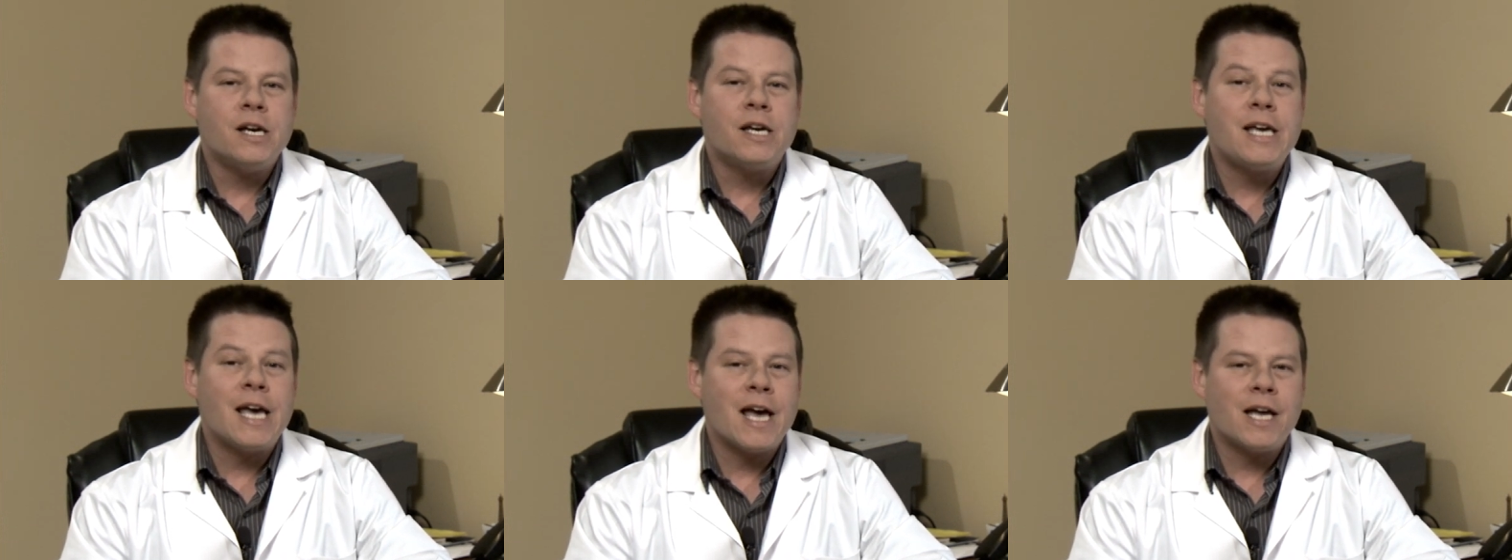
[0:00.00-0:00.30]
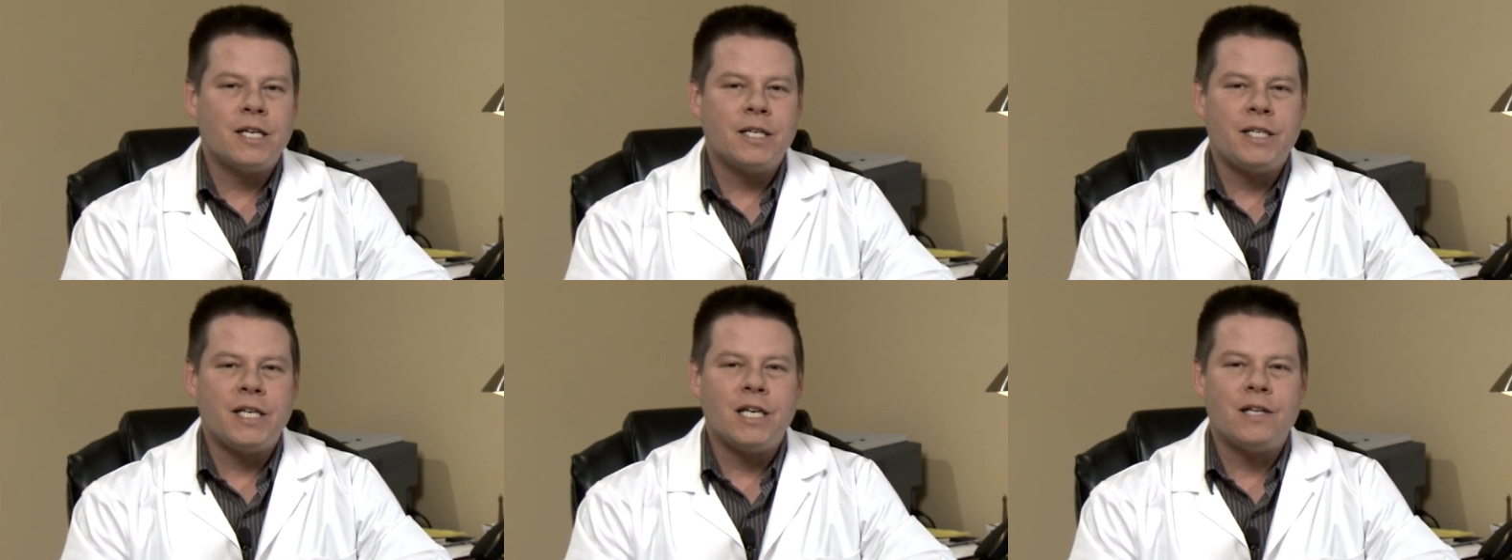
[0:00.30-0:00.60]
a
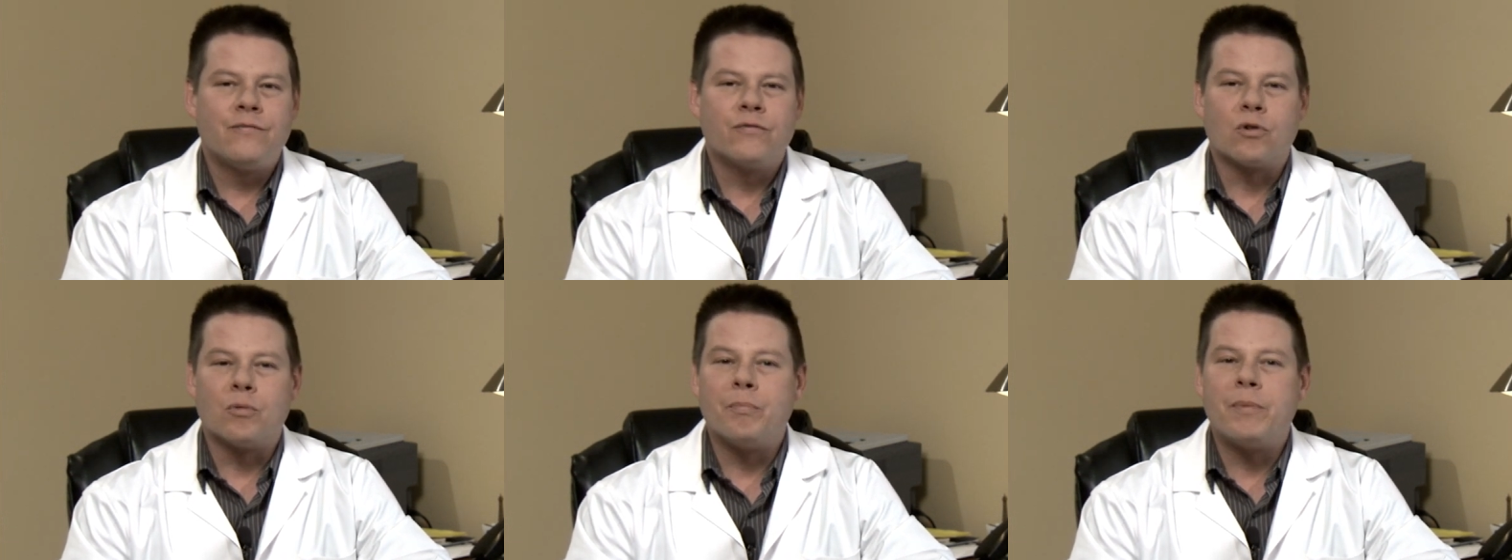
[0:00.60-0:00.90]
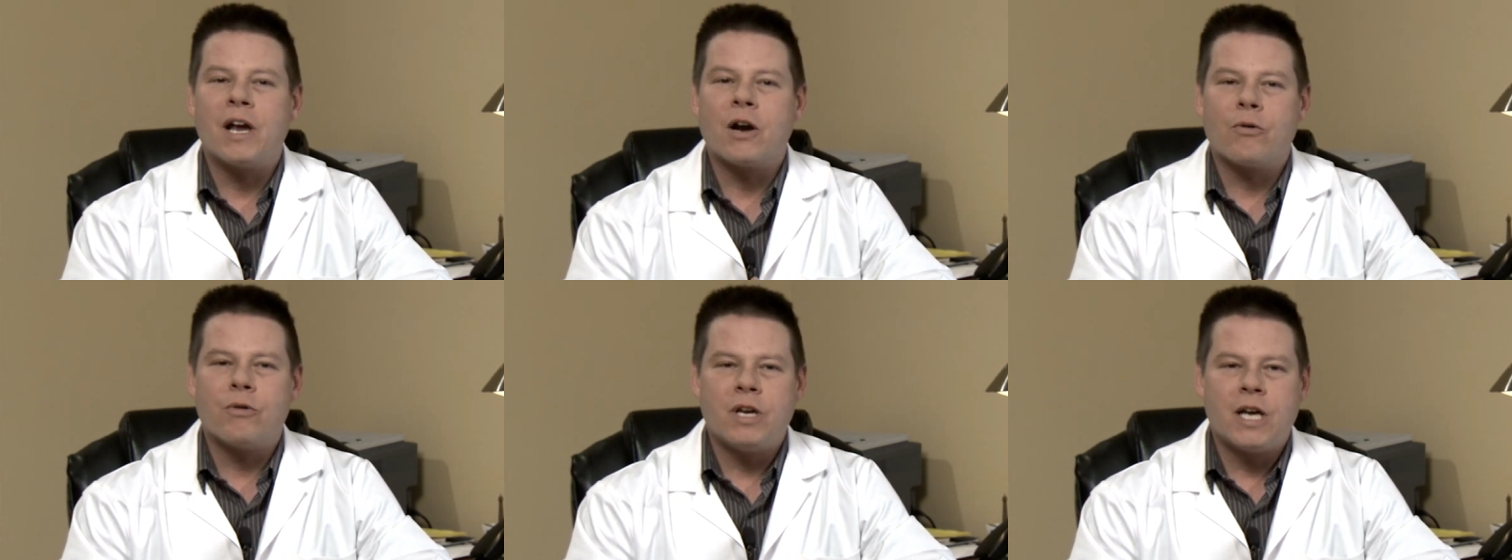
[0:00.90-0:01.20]
candidate for
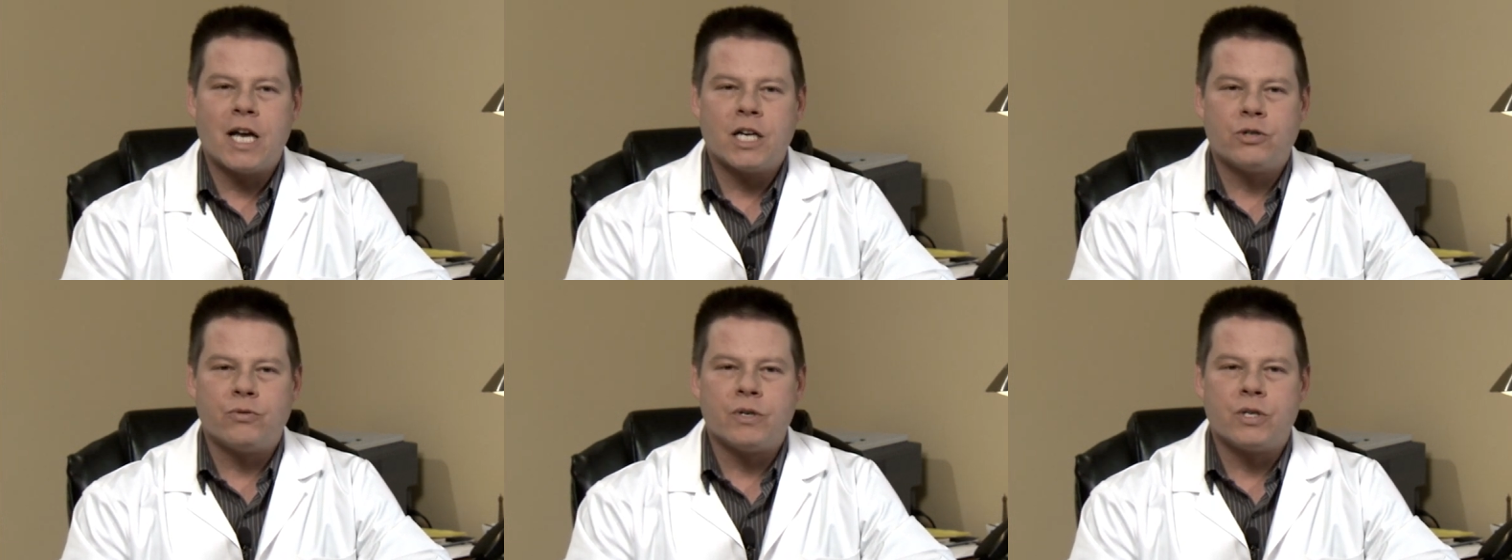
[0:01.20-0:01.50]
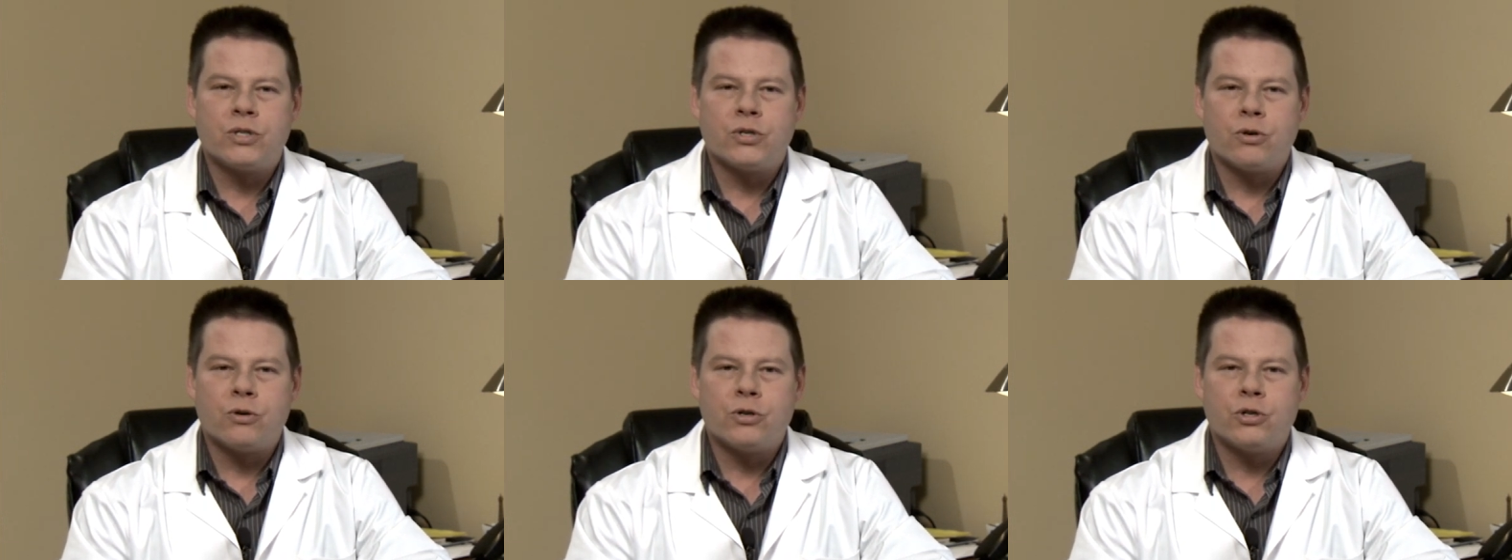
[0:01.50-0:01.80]
bariatric
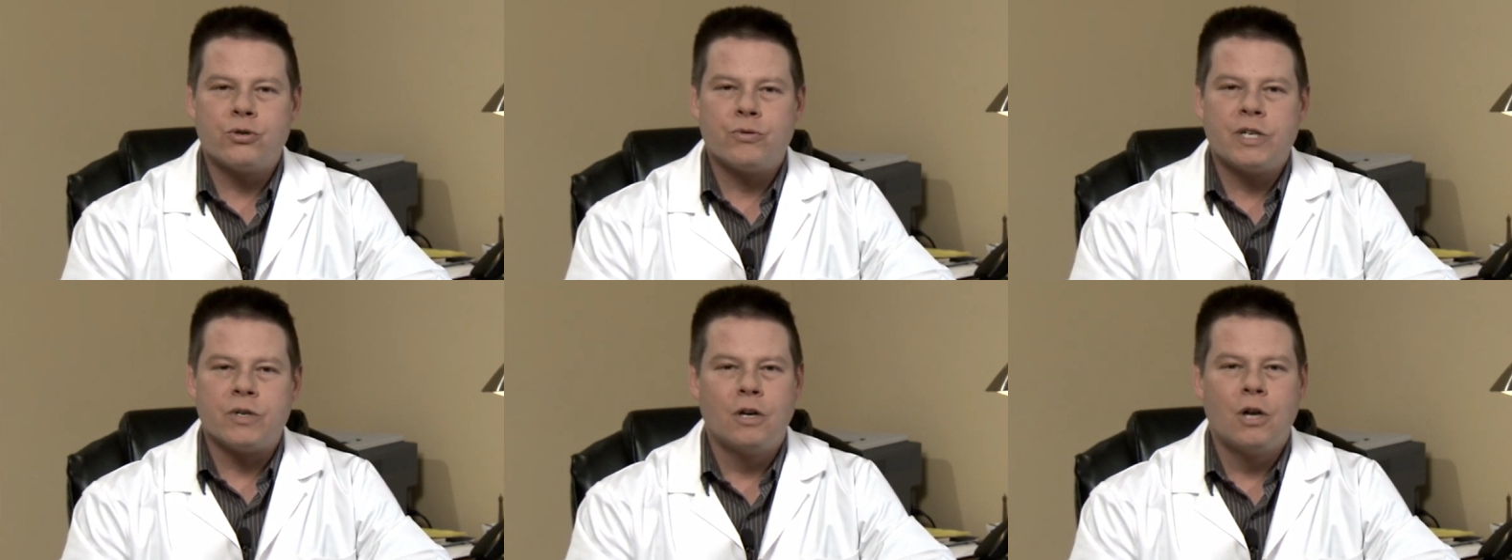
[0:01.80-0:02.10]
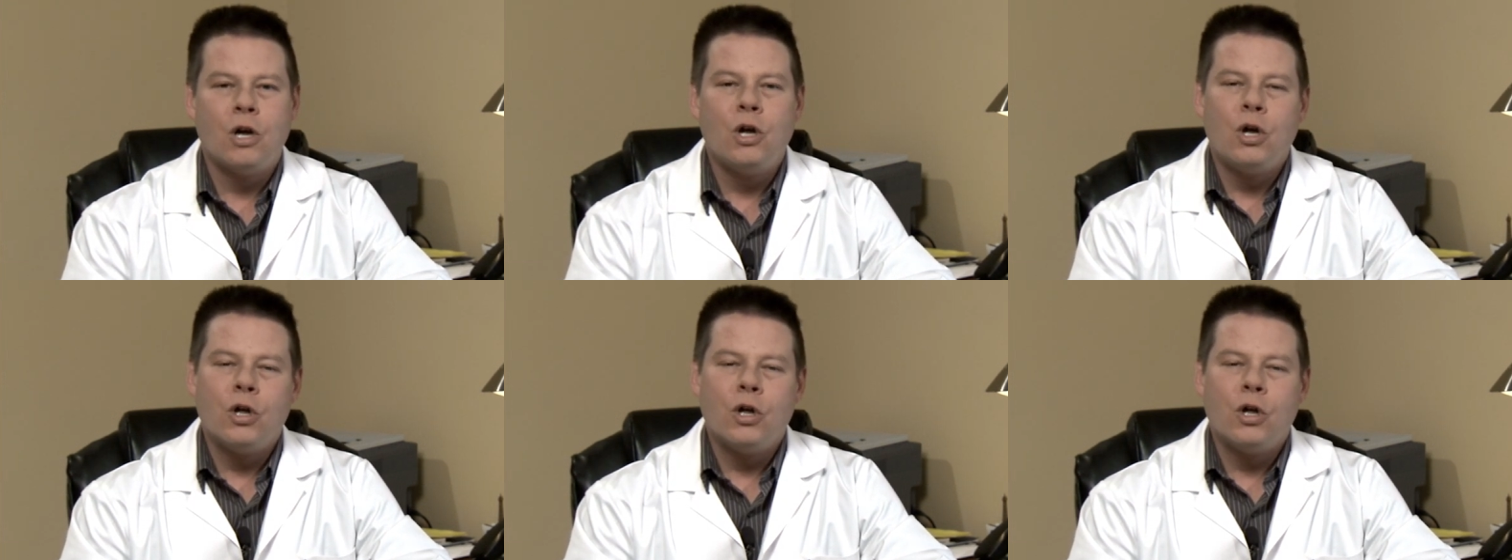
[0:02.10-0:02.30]
surgery.